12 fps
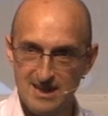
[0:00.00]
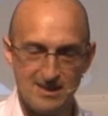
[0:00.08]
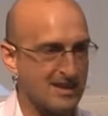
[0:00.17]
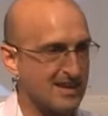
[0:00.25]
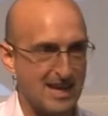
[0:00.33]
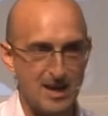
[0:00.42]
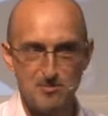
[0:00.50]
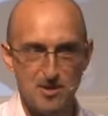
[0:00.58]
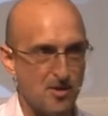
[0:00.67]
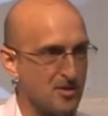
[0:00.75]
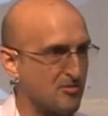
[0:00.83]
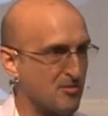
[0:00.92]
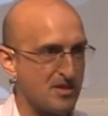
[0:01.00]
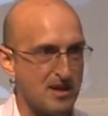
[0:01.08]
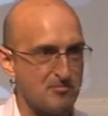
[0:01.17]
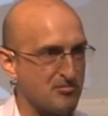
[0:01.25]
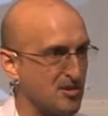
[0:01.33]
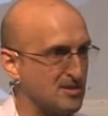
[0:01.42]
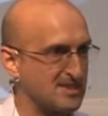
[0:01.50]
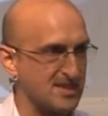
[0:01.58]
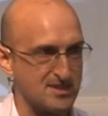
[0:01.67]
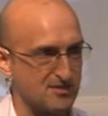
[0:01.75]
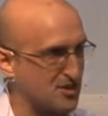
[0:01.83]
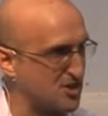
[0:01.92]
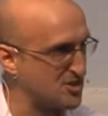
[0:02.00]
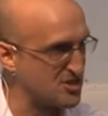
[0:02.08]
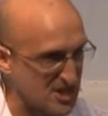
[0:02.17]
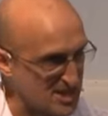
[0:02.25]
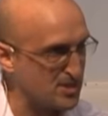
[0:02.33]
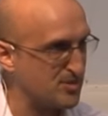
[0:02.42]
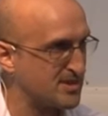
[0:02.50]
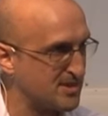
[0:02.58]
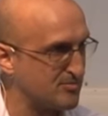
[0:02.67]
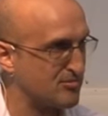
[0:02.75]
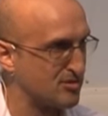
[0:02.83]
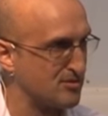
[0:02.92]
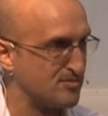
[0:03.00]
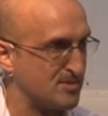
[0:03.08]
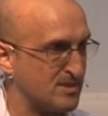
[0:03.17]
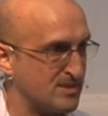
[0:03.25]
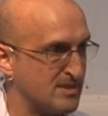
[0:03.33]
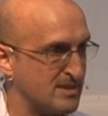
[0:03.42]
And then keep going through that process of continuous improvement.